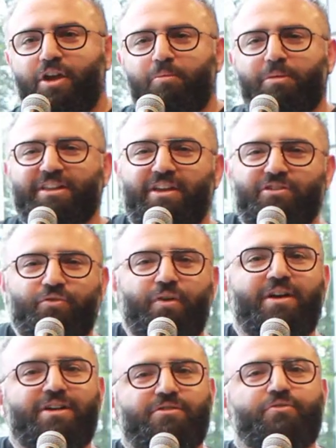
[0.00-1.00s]
But as
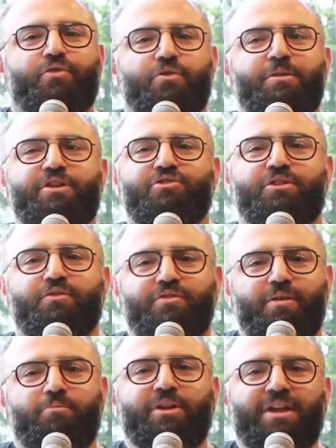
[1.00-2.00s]
far as information, if
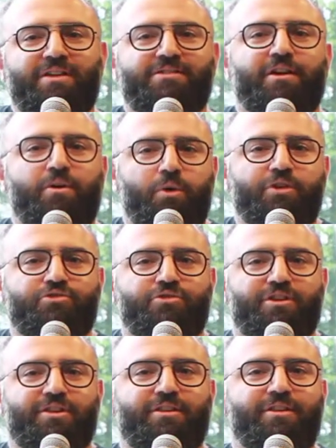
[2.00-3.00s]
someone has a
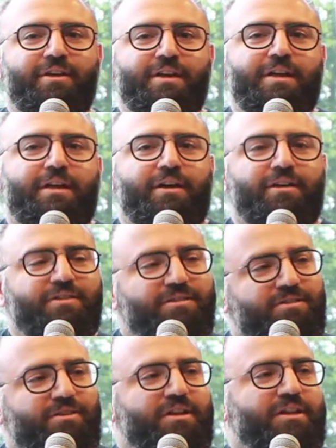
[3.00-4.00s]
question, it
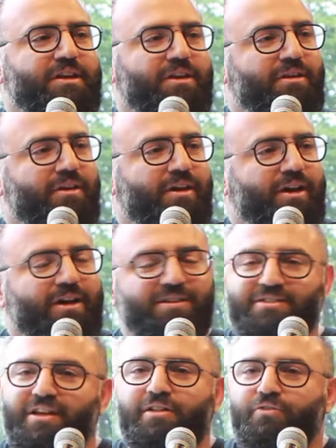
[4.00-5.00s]
is really a
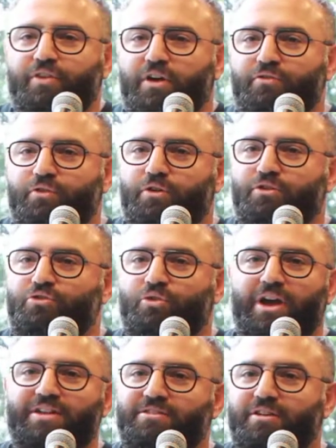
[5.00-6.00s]
self-effort to
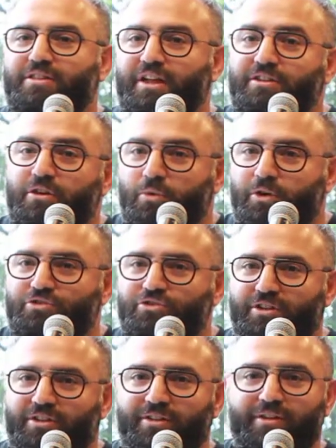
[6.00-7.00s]
answer that
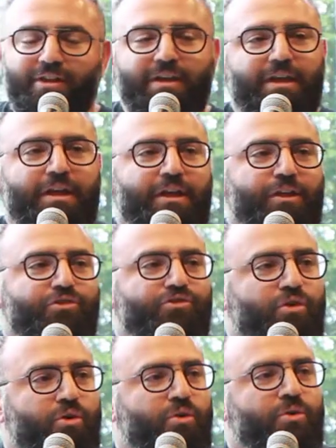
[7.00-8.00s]
question.
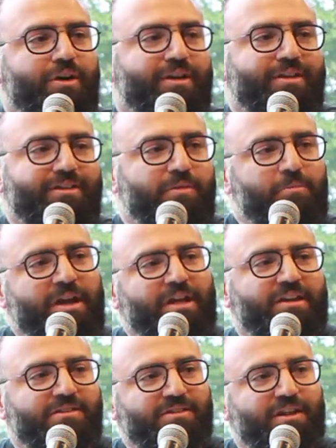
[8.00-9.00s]
So the
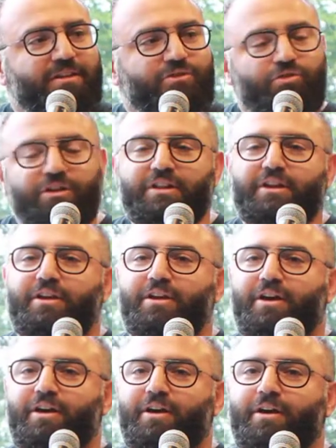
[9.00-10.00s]
mic is not
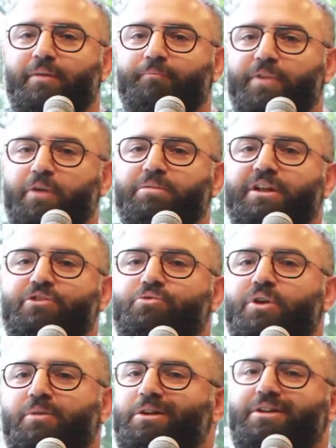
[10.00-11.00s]
really a place
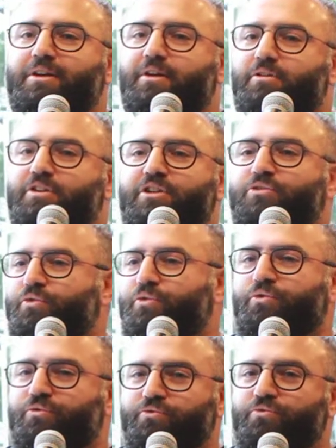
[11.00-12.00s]
where I'm going to read
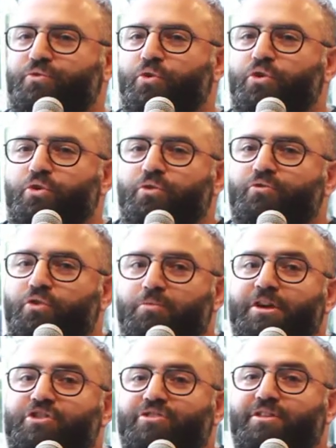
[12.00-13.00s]
for you
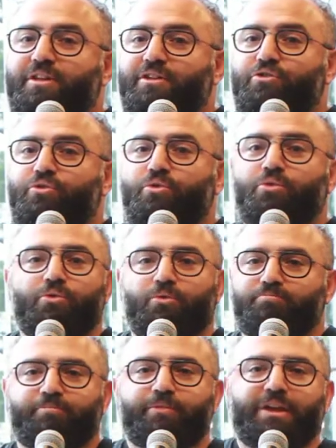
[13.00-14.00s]
information that you
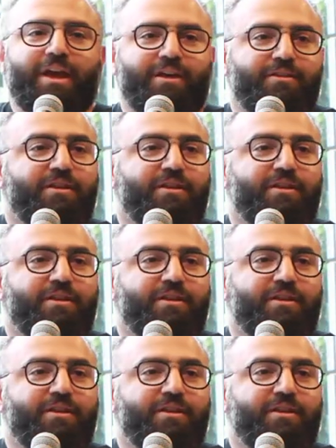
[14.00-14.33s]
can